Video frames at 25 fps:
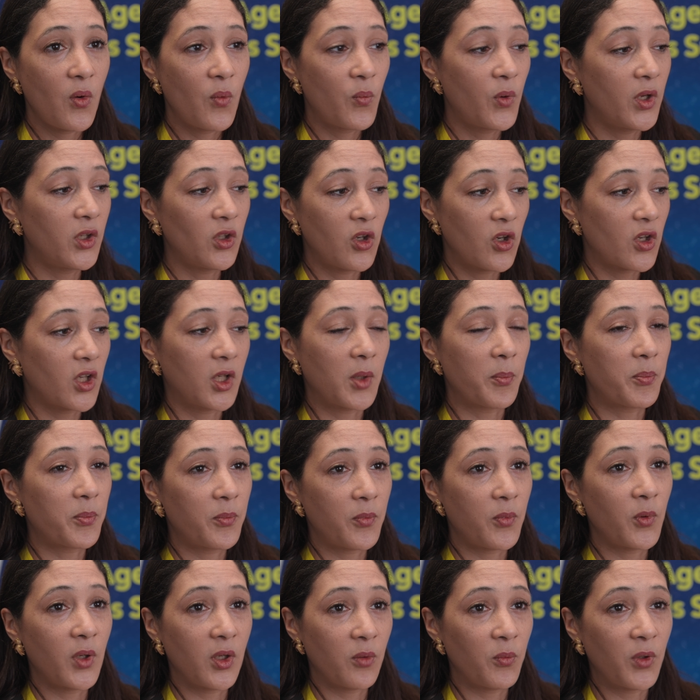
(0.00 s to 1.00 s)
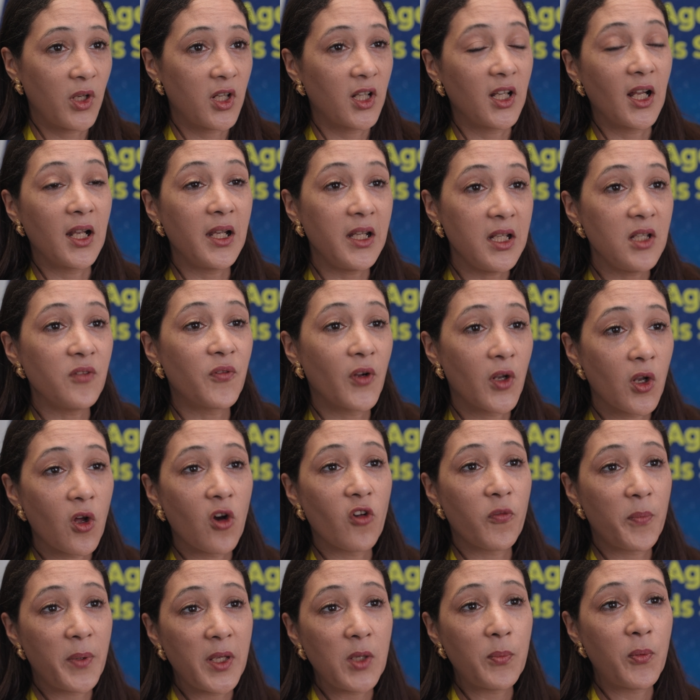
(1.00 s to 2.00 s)
leave a
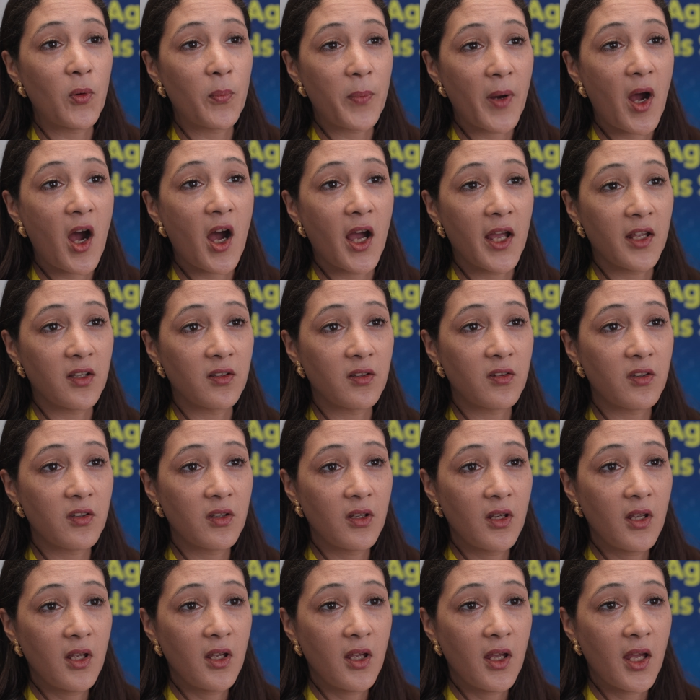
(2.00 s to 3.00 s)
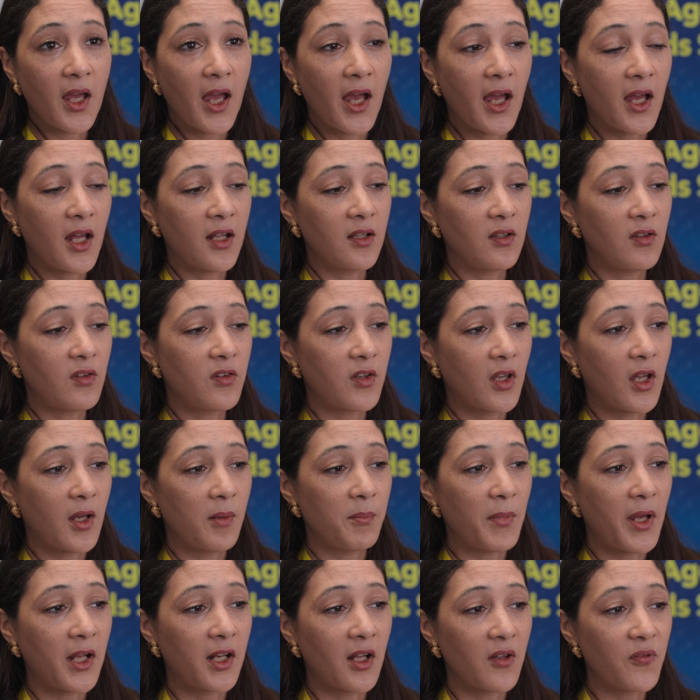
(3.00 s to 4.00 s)
lot of people behind, and
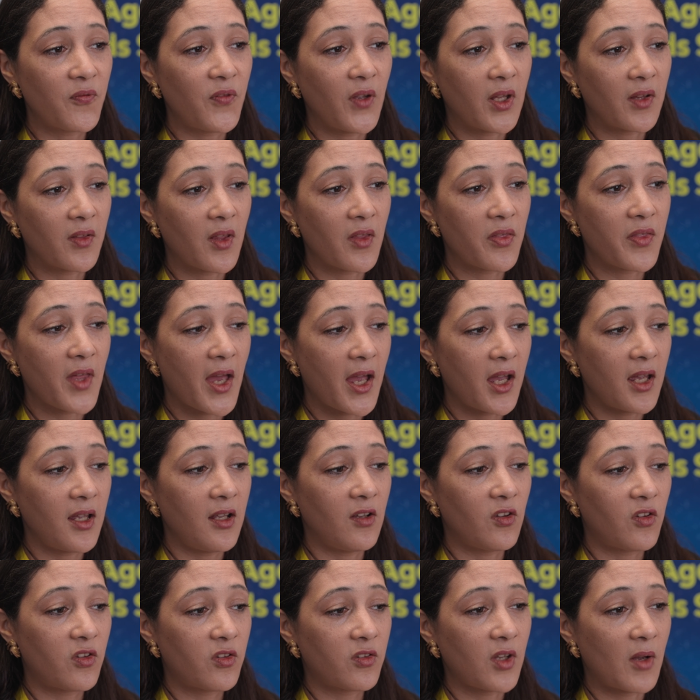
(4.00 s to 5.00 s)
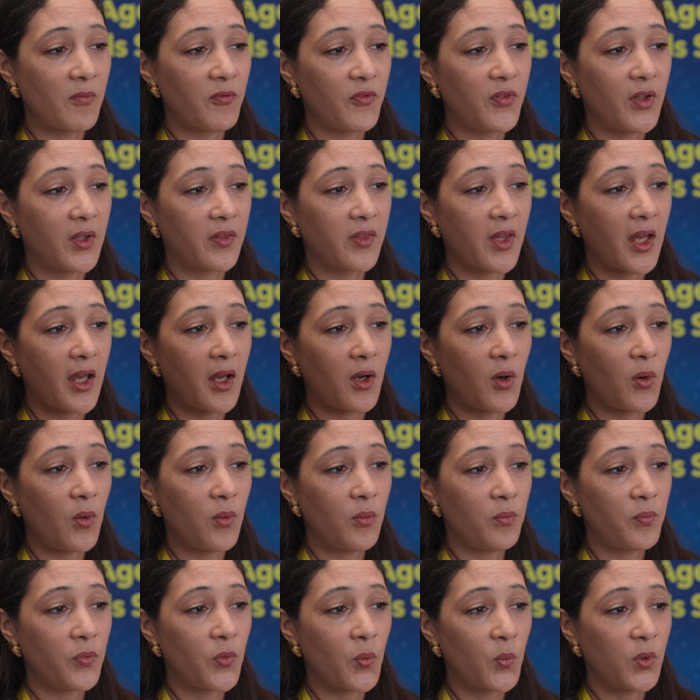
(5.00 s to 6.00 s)
I think that is something that
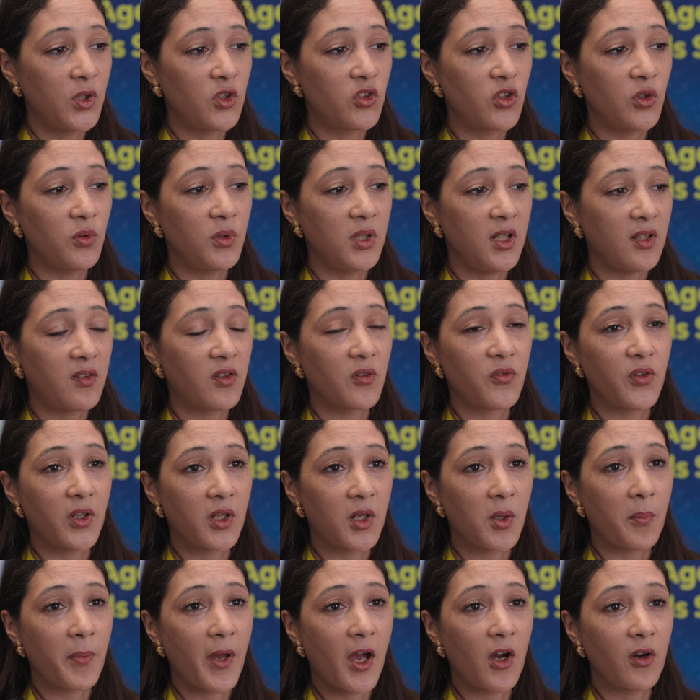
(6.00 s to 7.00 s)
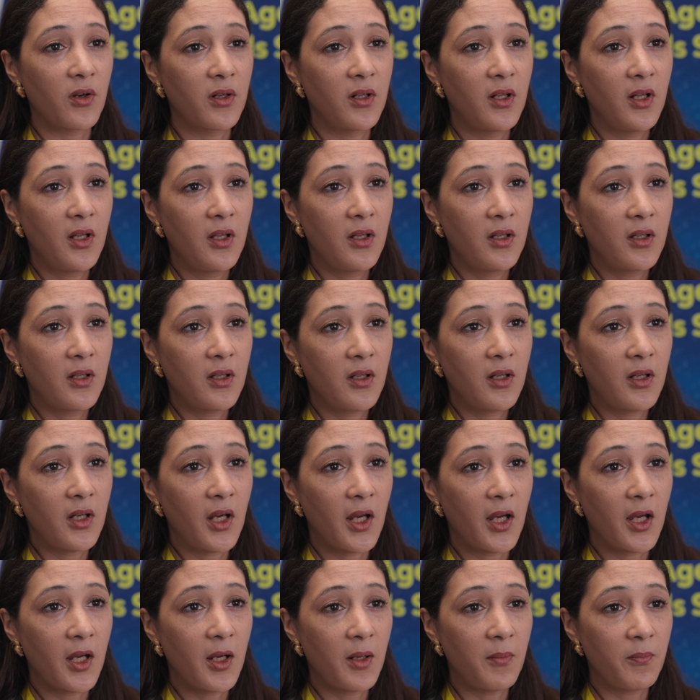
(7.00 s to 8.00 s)
we do need to think about.
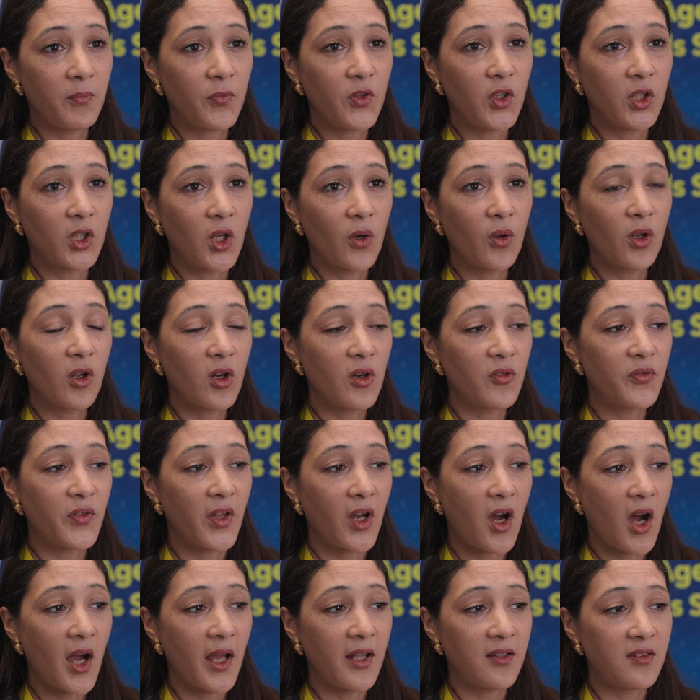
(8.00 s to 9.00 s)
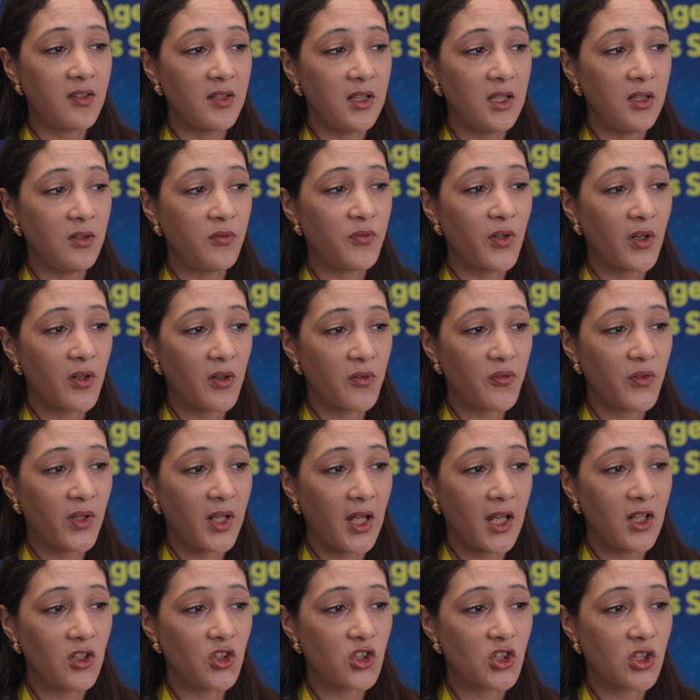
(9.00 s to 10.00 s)
You know, a lot of the ID
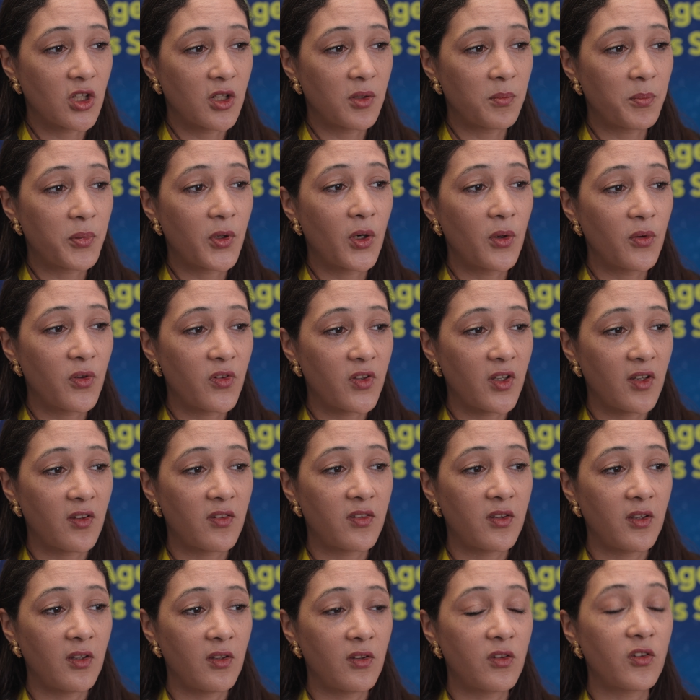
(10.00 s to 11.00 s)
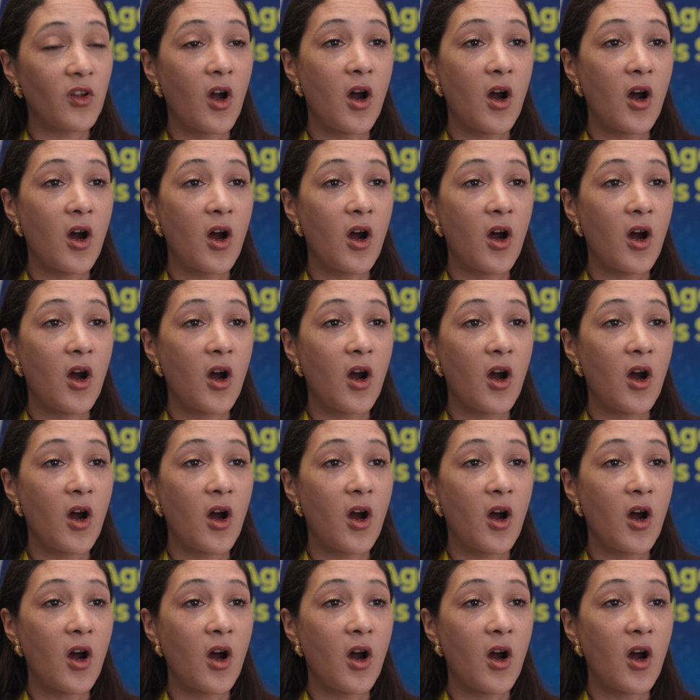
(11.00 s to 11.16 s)
verification processes